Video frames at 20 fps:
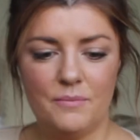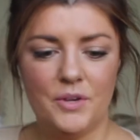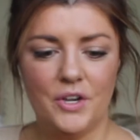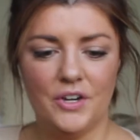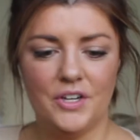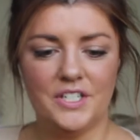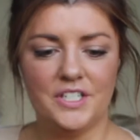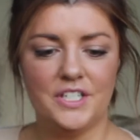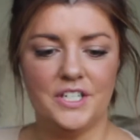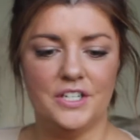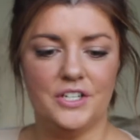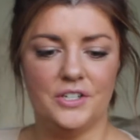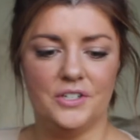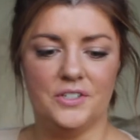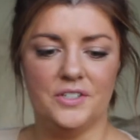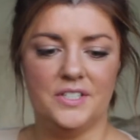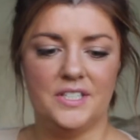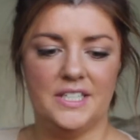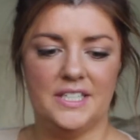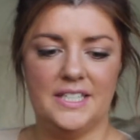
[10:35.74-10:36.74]
I'm going to
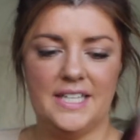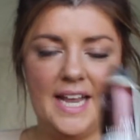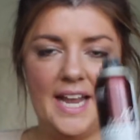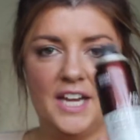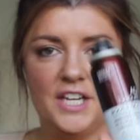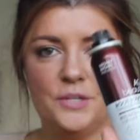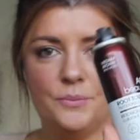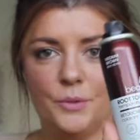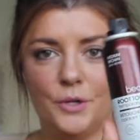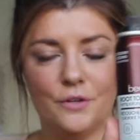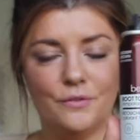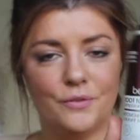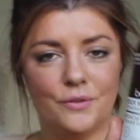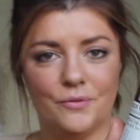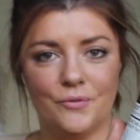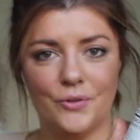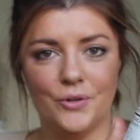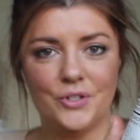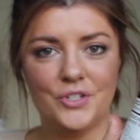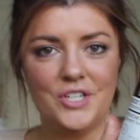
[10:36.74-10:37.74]
use this Age
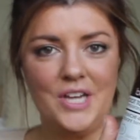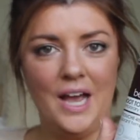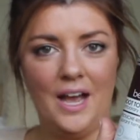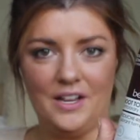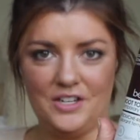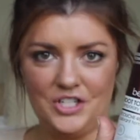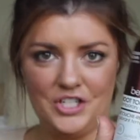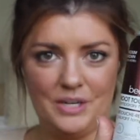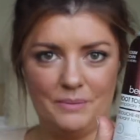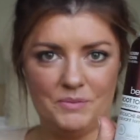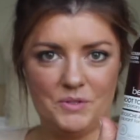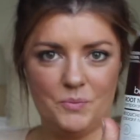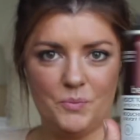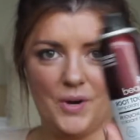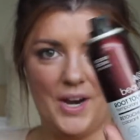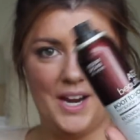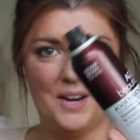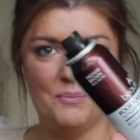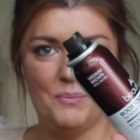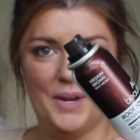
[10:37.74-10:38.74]
Beautiful Root Touch Up
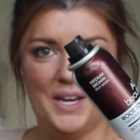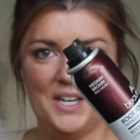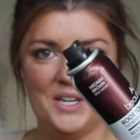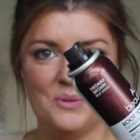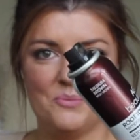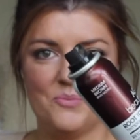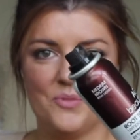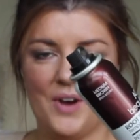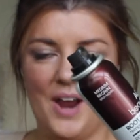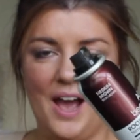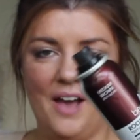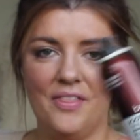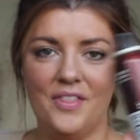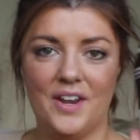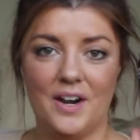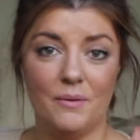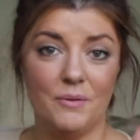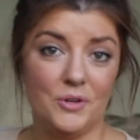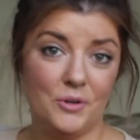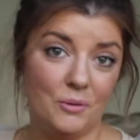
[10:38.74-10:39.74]
Spray in medium brown
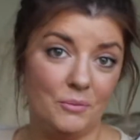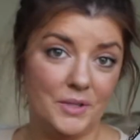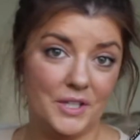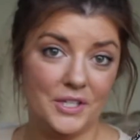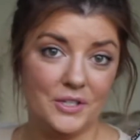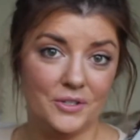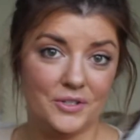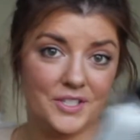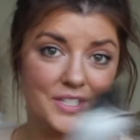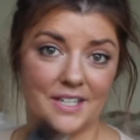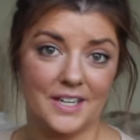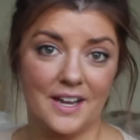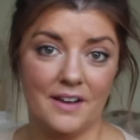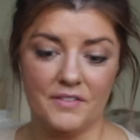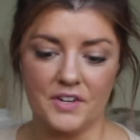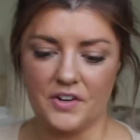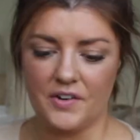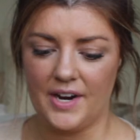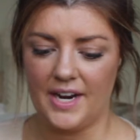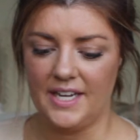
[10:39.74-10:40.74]
that I would normally use to
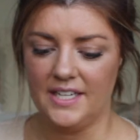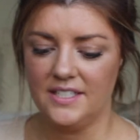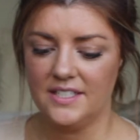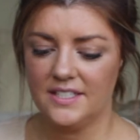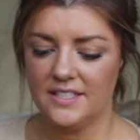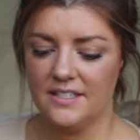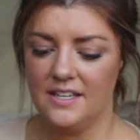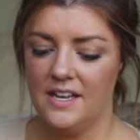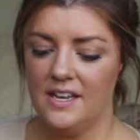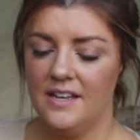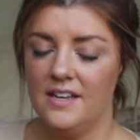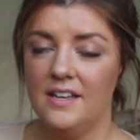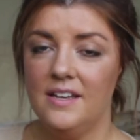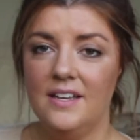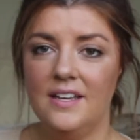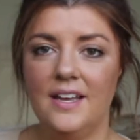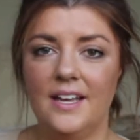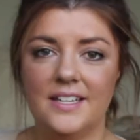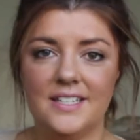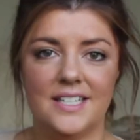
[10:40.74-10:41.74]
cover greys,
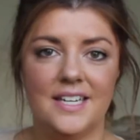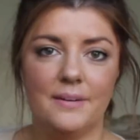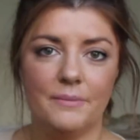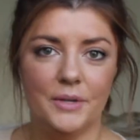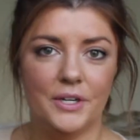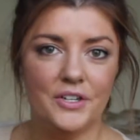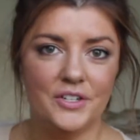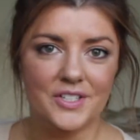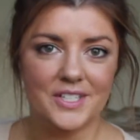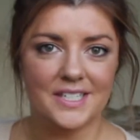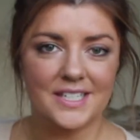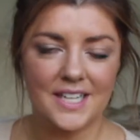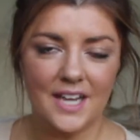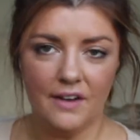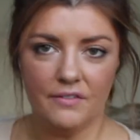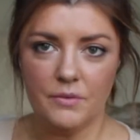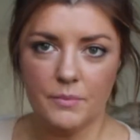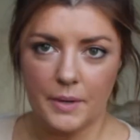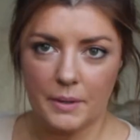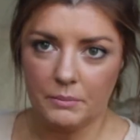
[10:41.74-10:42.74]
and today I'm going to use it to
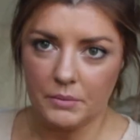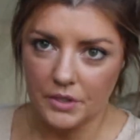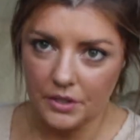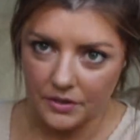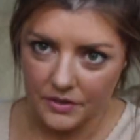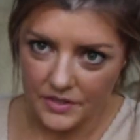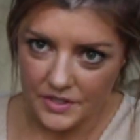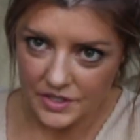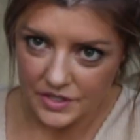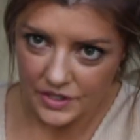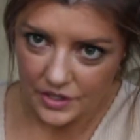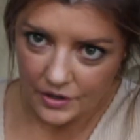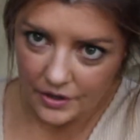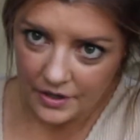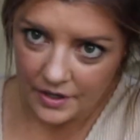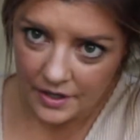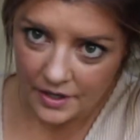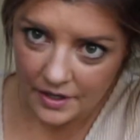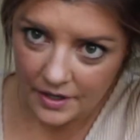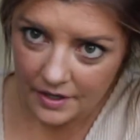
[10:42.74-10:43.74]
cover my blondes. So okay,